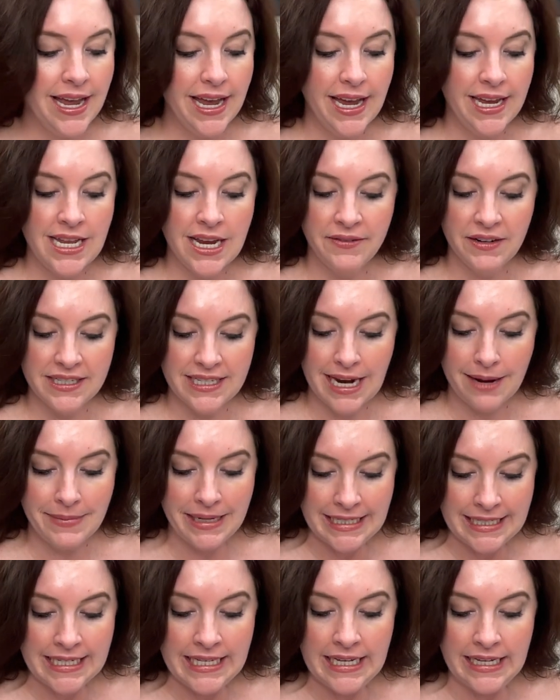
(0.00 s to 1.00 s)
and every time
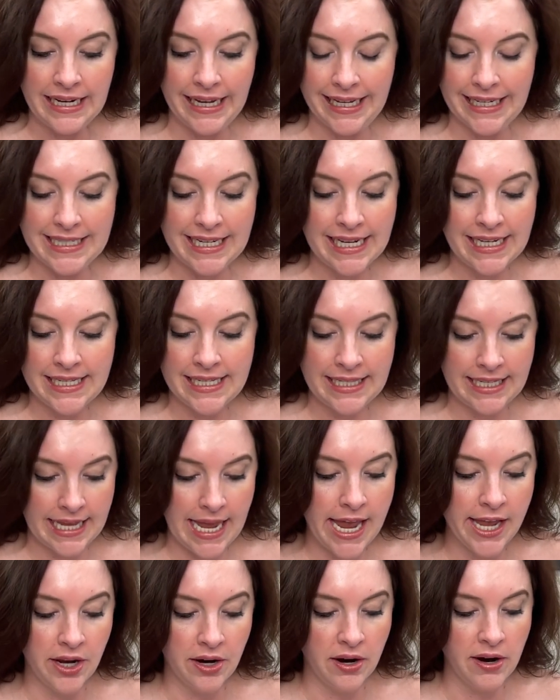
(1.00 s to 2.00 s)
he did, I could taste the
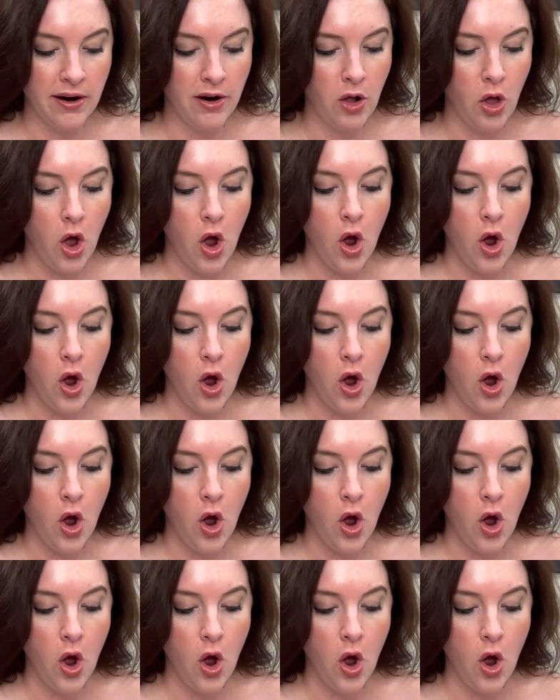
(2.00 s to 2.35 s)
anger